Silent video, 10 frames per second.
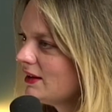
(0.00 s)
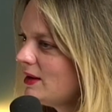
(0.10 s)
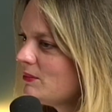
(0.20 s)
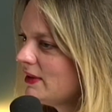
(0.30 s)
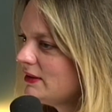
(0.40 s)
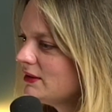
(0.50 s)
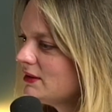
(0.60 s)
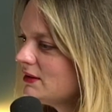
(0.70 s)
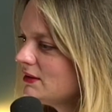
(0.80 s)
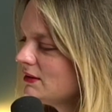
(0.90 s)
I am
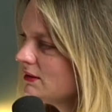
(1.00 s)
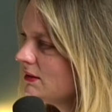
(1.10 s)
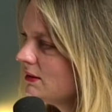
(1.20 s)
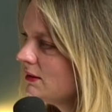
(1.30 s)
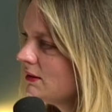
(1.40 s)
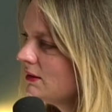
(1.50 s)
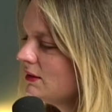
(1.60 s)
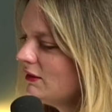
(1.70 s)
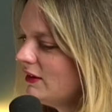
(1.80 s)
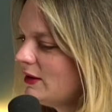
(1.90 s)
better
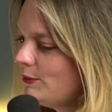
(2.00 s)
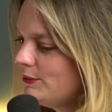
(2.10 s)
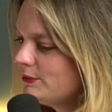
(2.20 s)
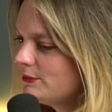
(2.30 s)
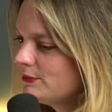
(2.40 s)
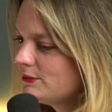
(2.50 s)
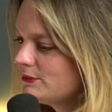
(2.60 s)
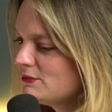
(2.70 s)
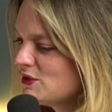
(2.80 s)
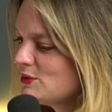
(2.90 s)
at
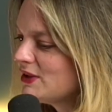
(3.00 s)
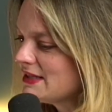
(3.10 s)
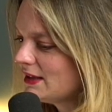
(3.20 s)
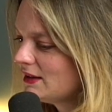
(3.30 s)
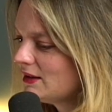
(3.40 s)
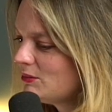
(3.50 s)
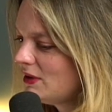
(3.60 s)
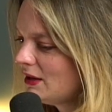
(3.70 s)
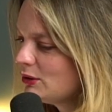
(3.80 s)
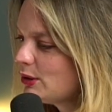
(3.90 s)
sprinting, at
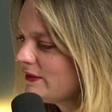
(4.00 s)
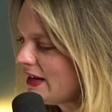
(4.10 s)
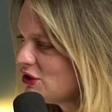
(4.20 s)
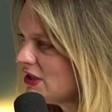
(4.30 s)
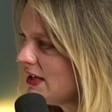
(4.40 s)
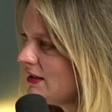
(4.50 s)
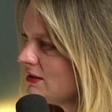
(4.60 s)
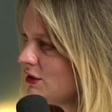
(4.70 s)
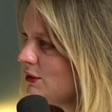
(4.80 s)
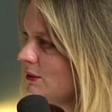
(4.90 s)
putting a lot of energy
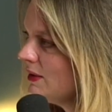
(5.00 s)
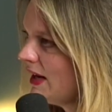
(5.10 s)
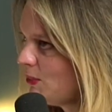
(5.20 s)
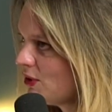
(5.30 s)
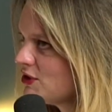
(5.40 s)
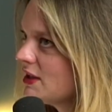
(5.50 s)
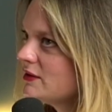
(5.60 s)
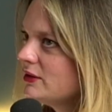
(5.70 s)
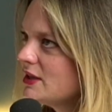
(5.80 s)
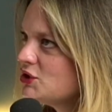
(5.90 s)
into a project
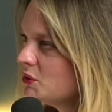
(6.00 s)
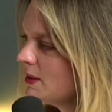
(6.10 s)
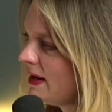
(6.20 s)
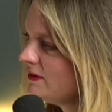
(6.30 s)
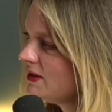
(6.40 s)
for a short amount of